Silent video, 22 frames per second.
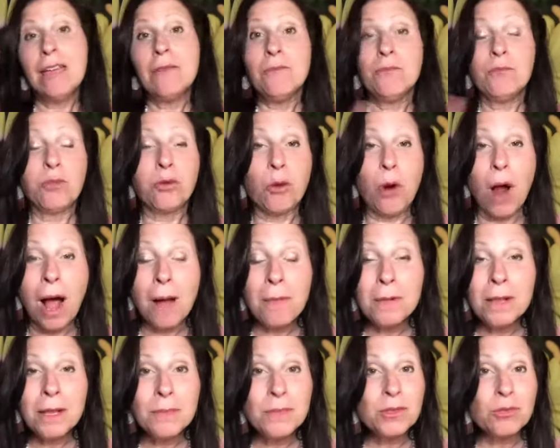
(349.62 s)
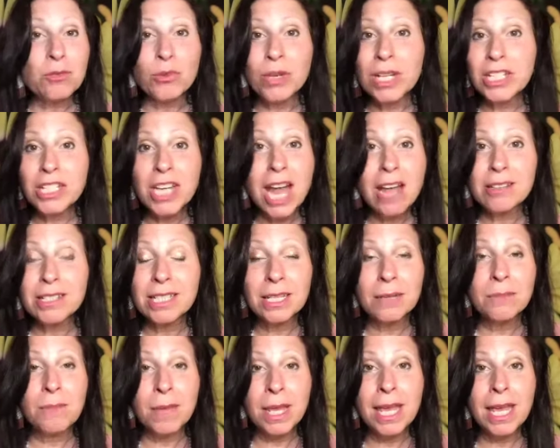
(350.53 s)
problems, reach out
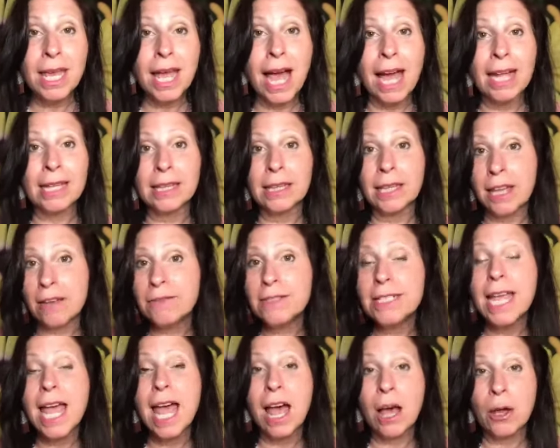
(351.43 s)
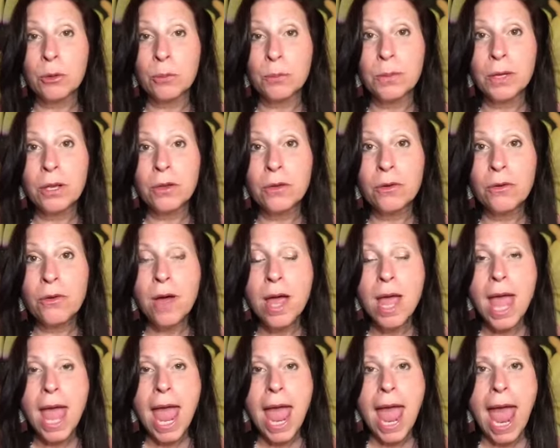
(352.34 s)
to me. I'd love to help you.
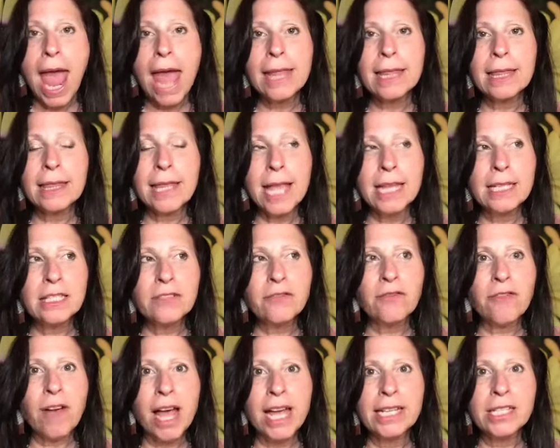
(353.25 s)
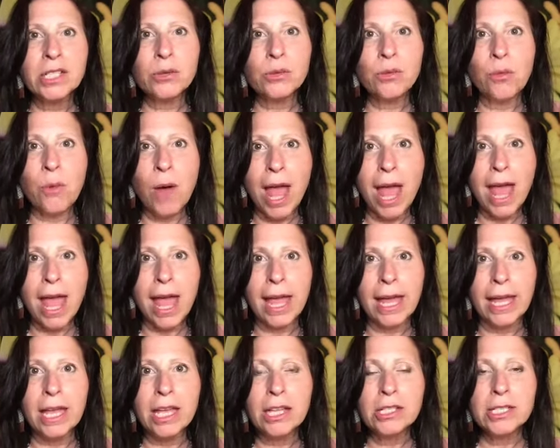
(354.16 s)
And let's find a
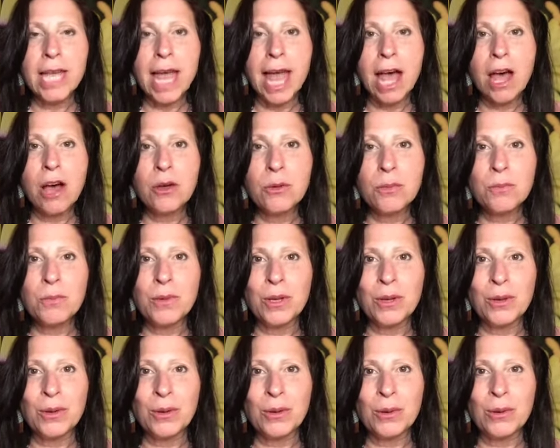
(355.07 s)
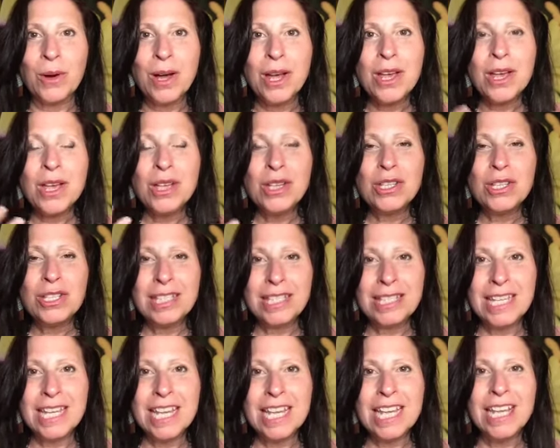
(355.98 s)
way to help you
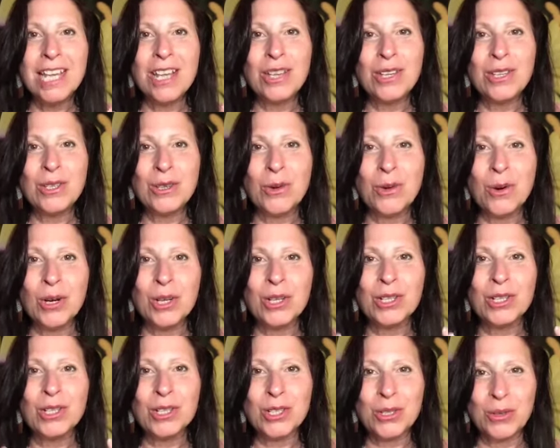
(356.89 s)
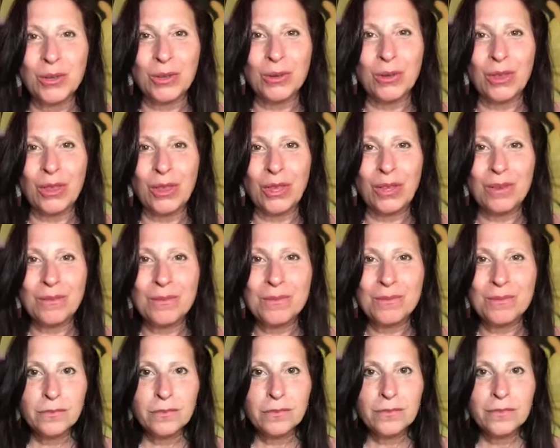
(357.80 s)
see your truth.
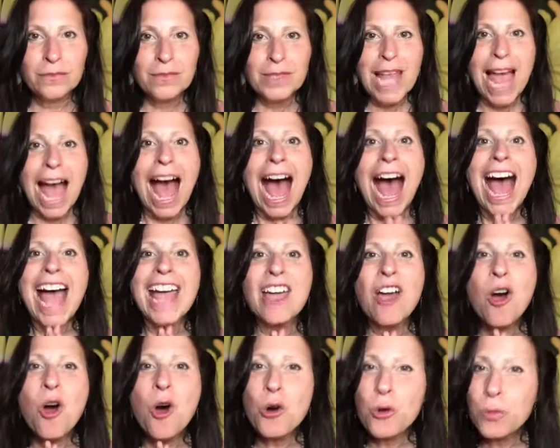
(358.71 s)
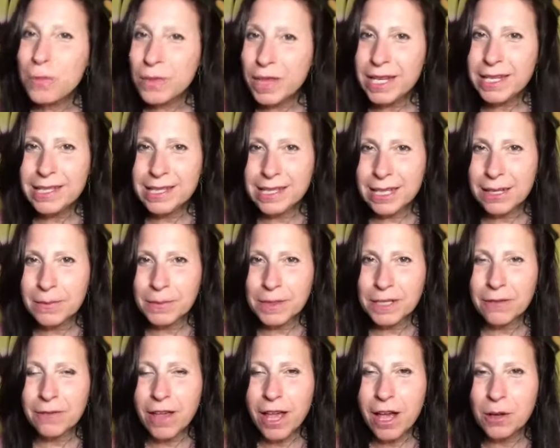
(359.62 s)
I hope these tips
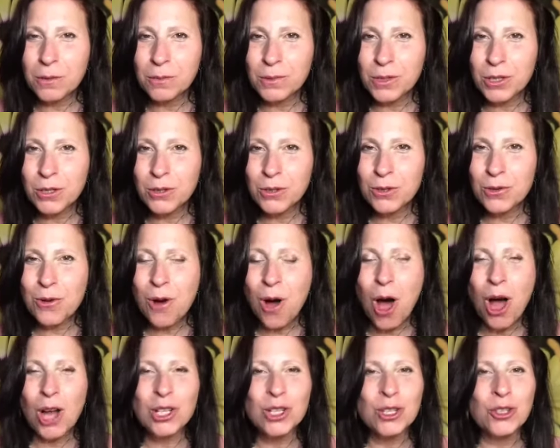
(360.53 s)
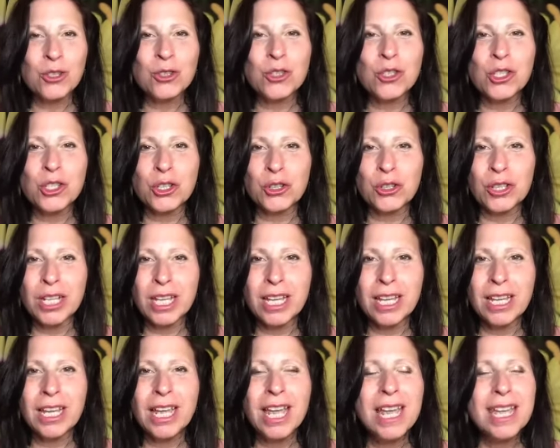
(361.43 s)
have helped you on your
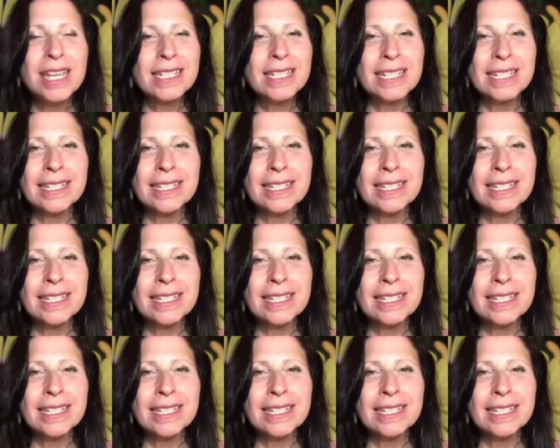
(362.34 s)
journey to